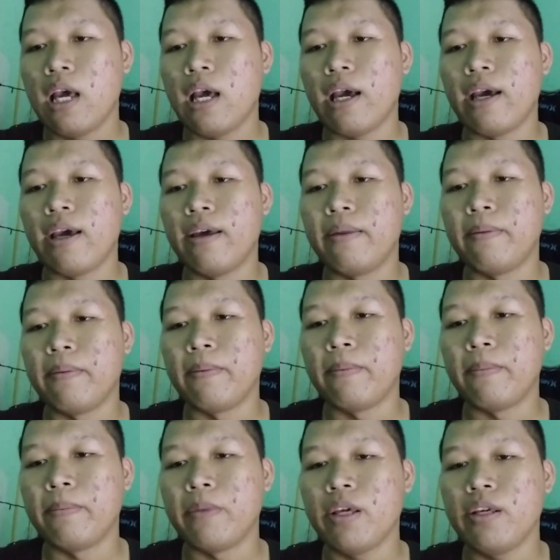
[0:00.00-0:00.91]

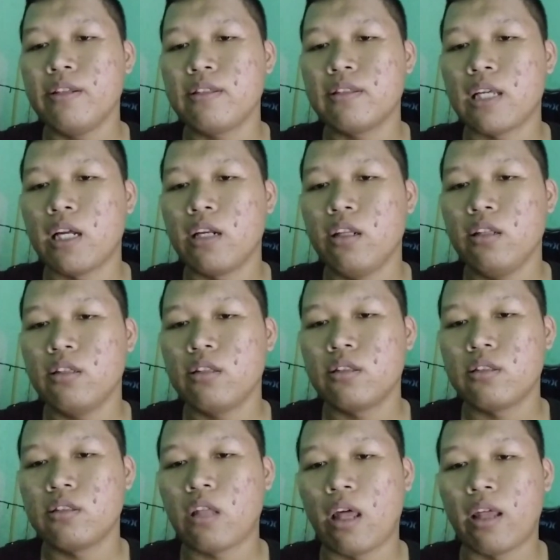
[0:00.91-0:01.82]
And they studied
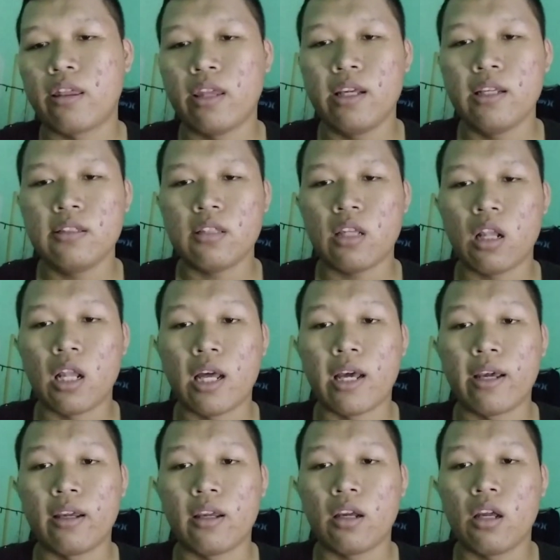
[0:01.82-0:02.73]
things
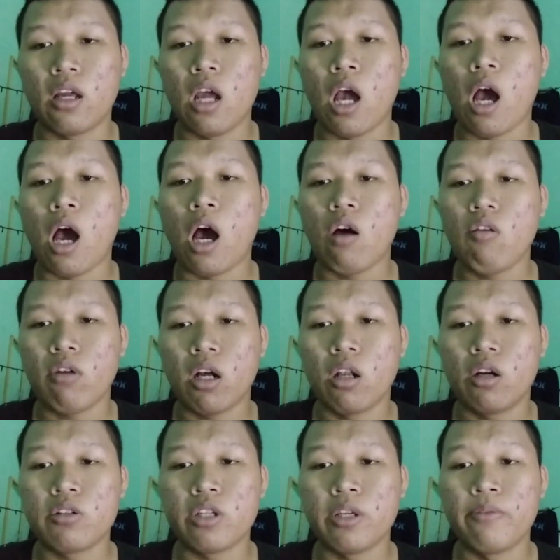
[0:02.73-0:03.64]
like how
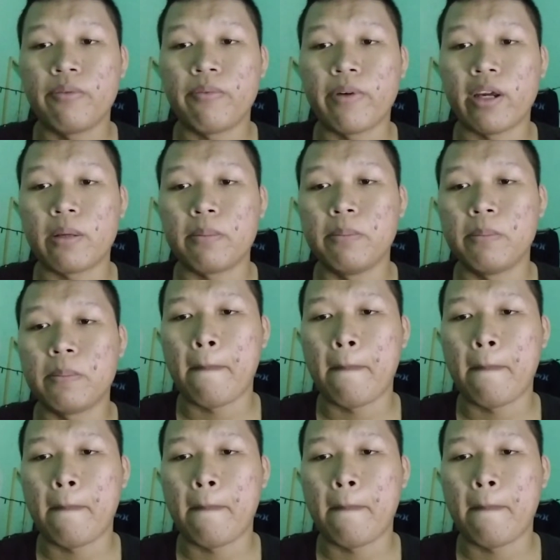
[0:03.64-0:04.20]
colors impact